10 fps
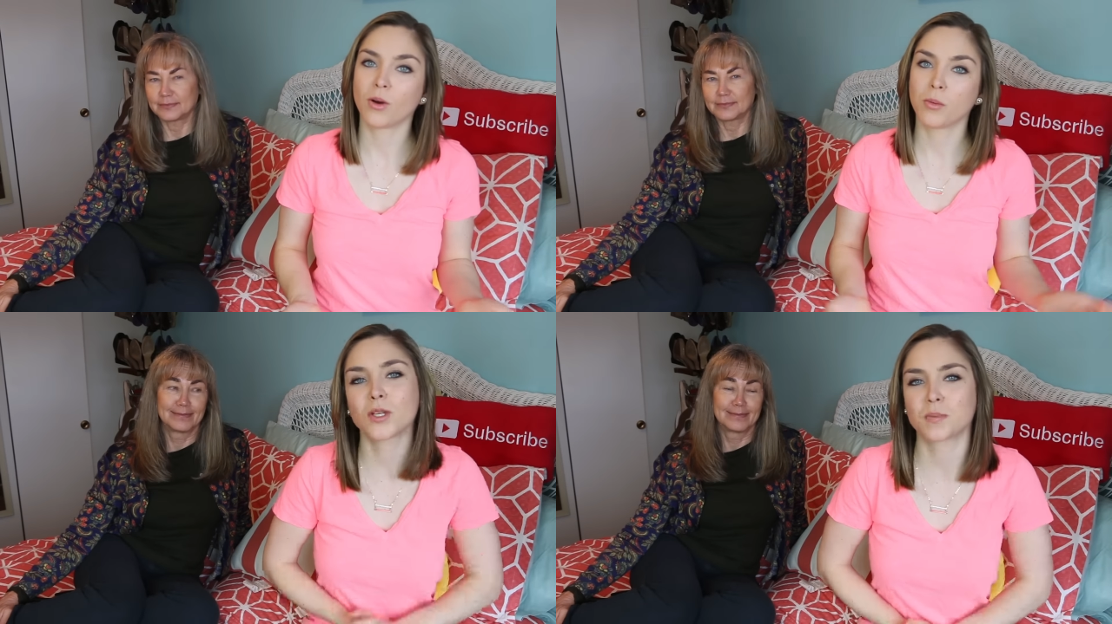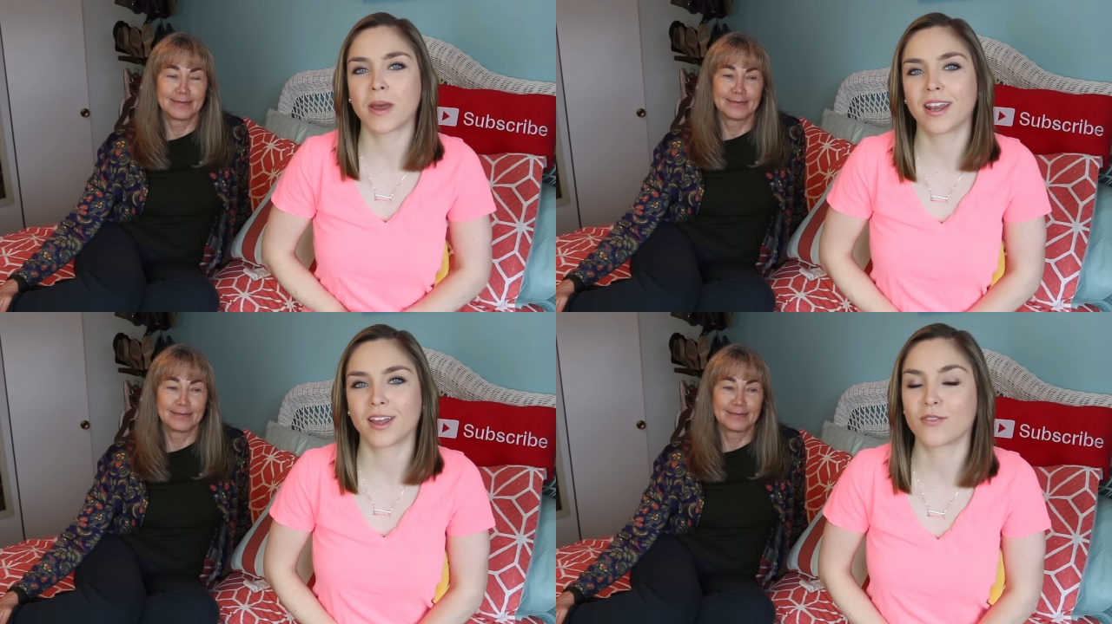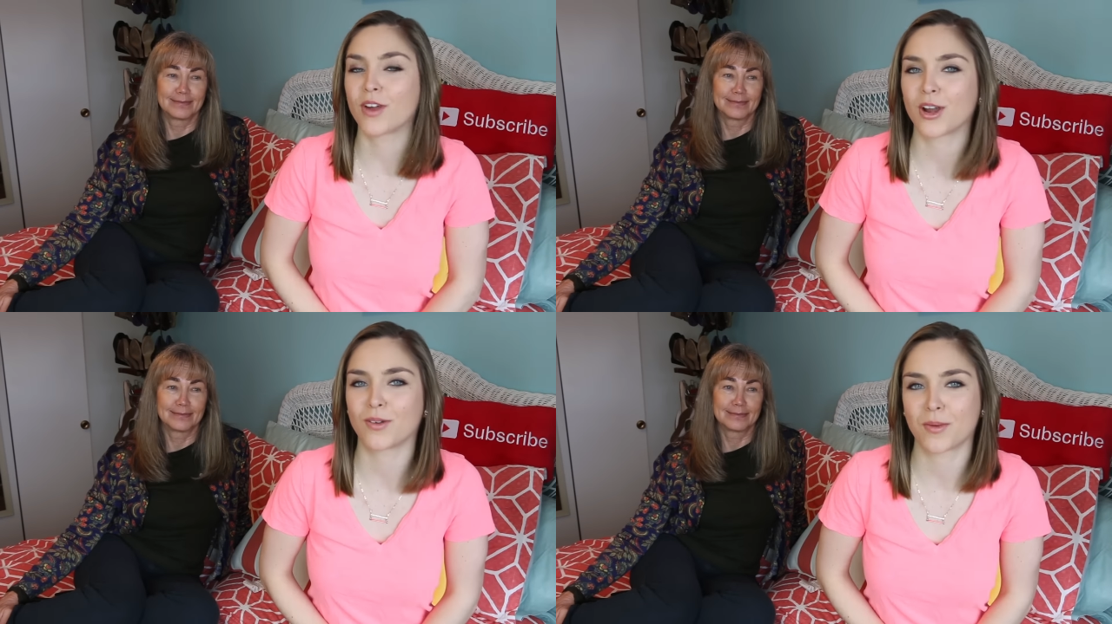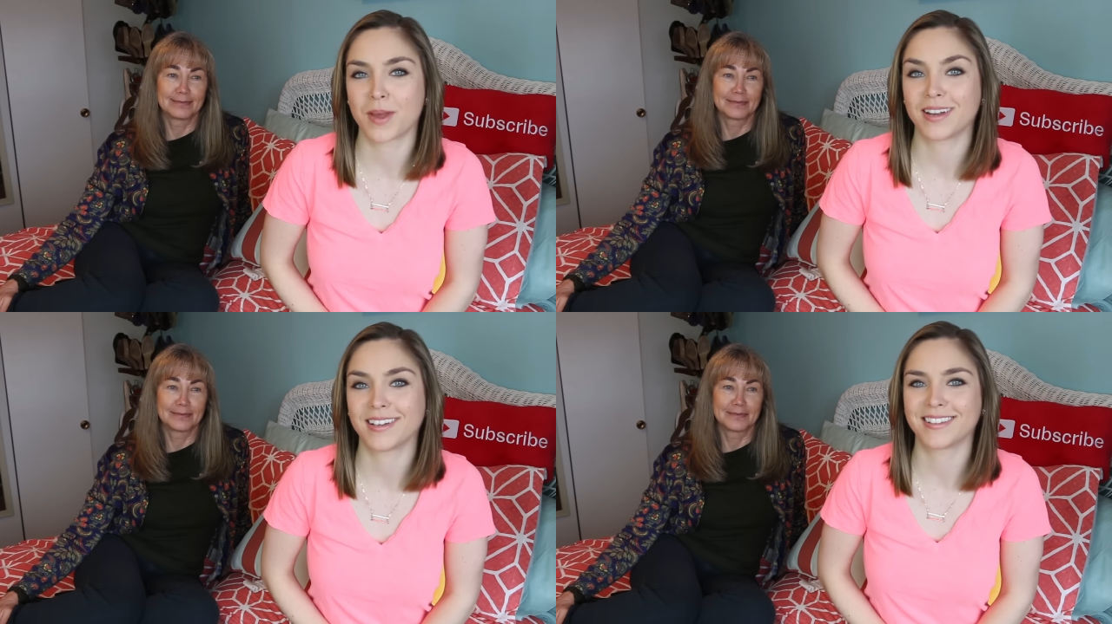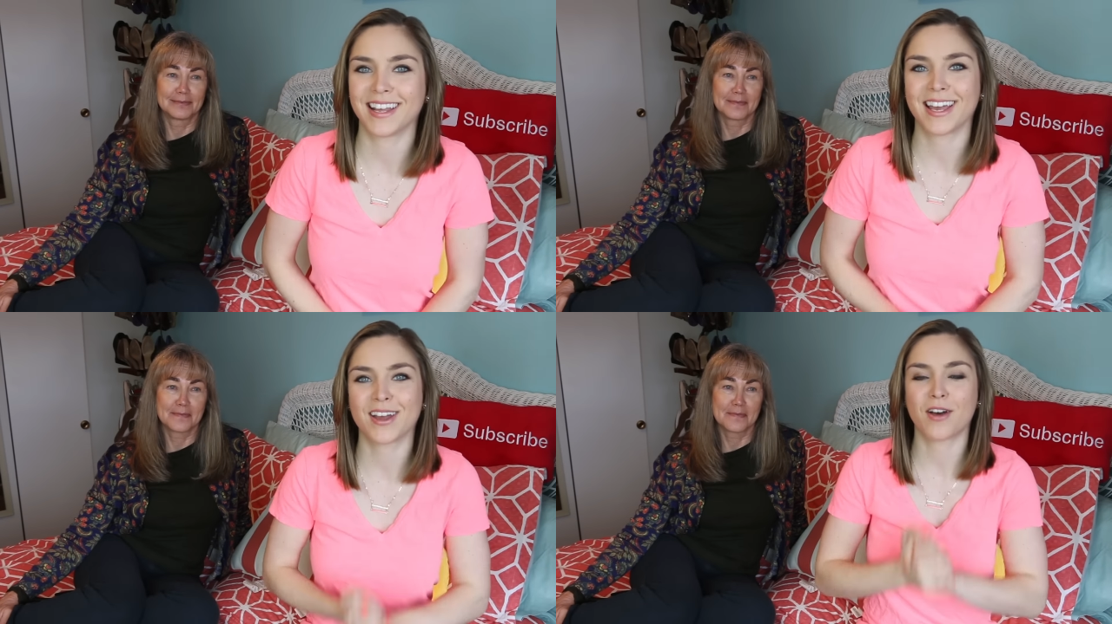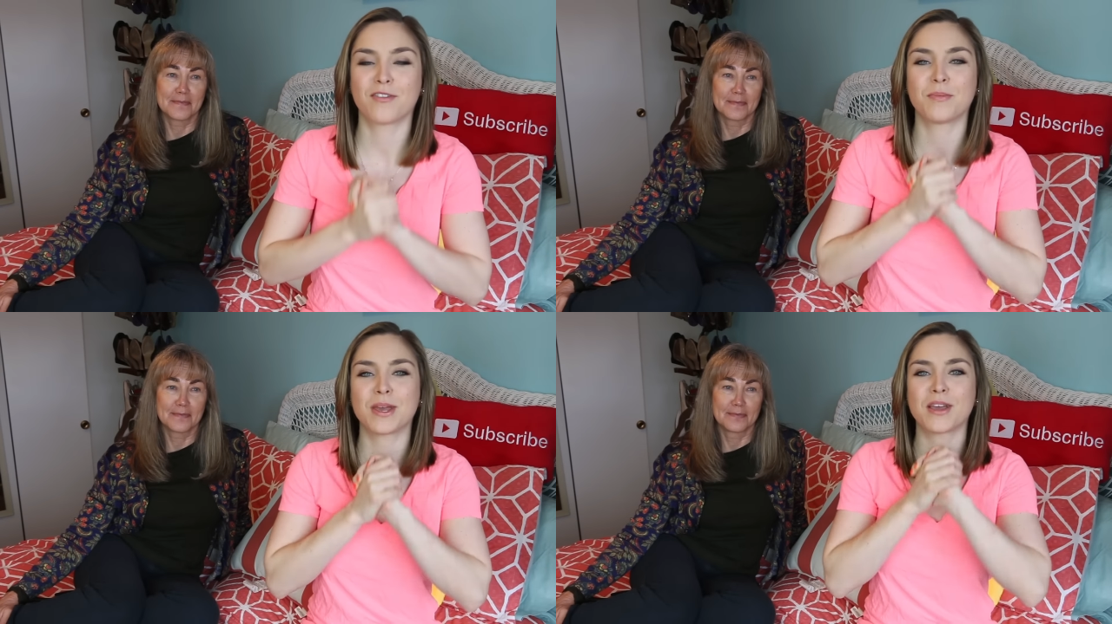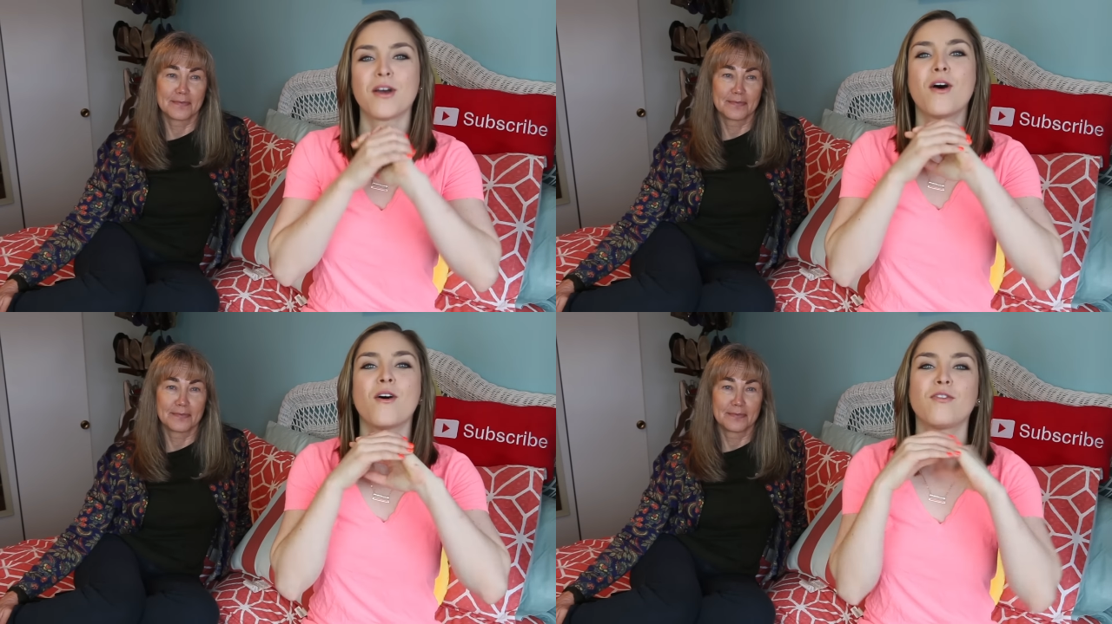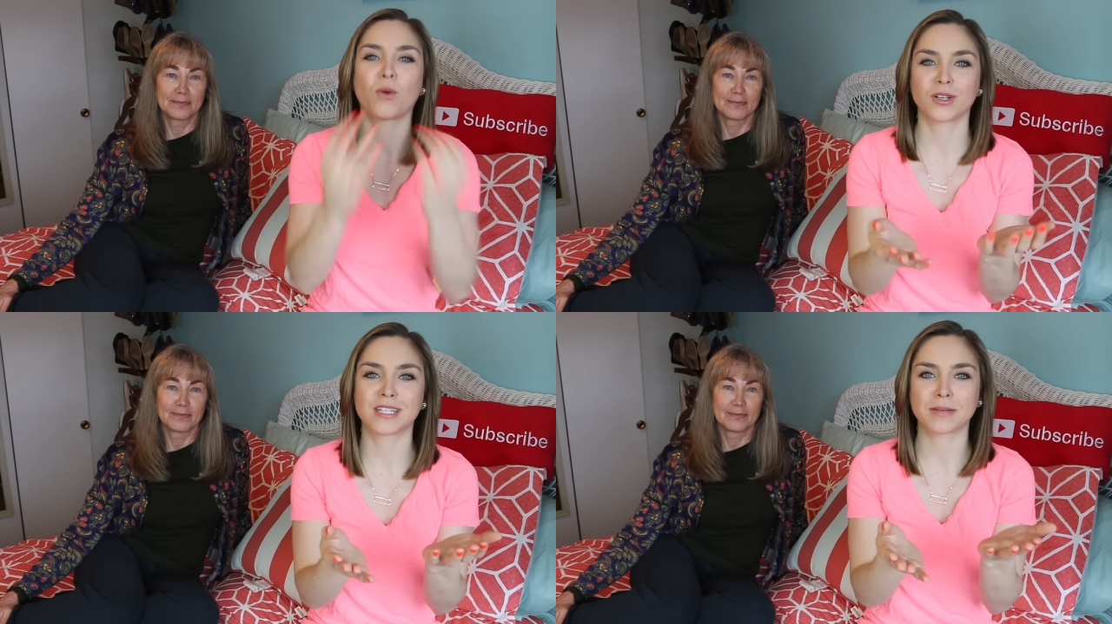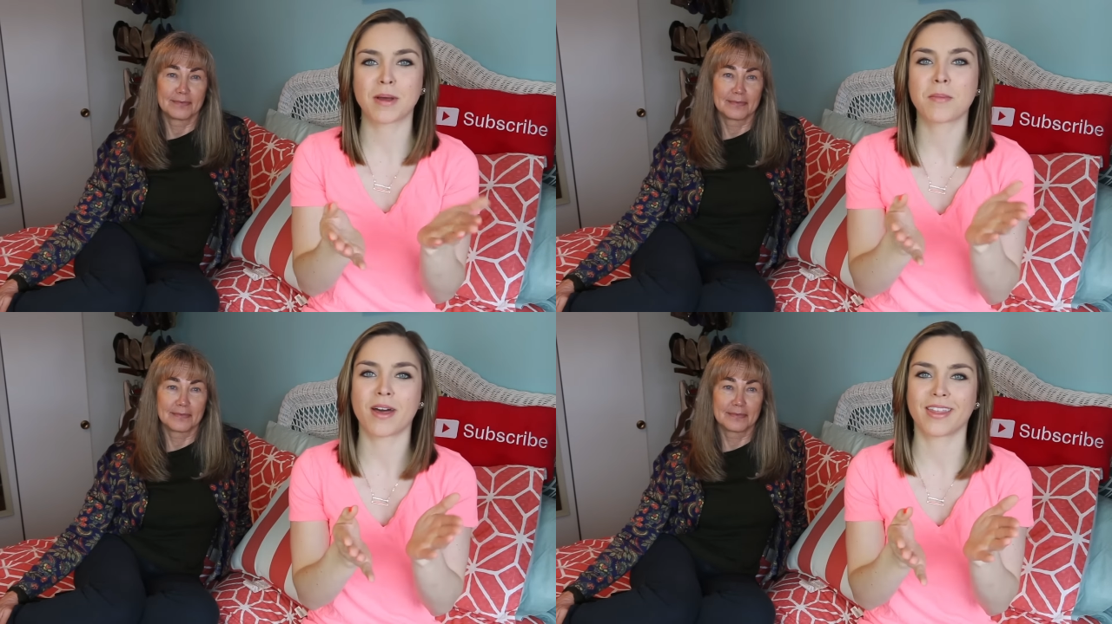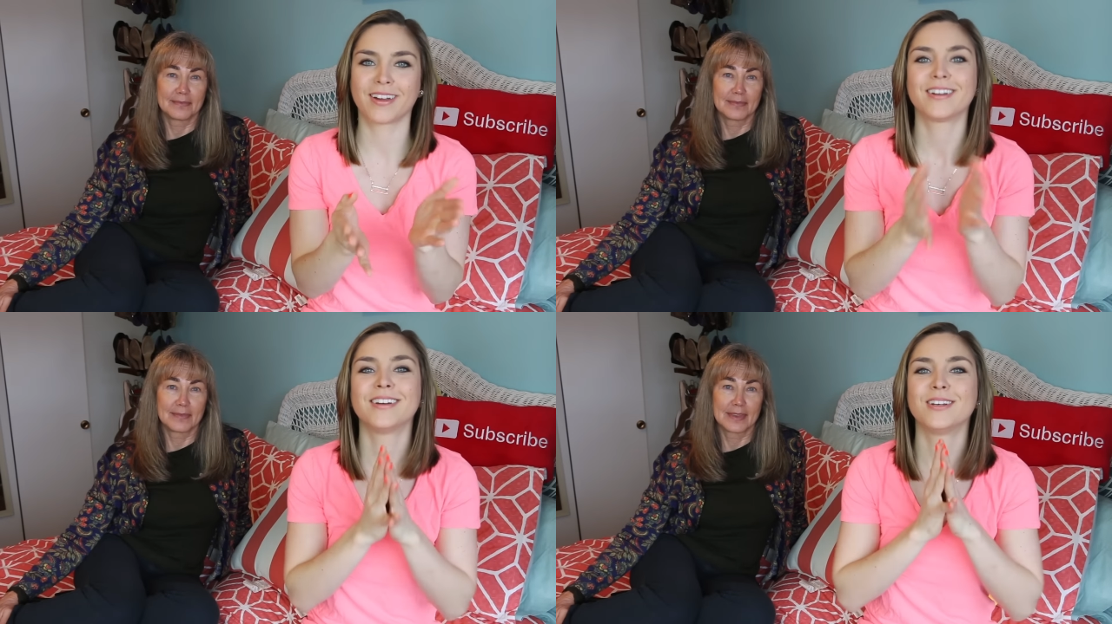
Speaker 1: We're spending a very romantic day of me forcing my mother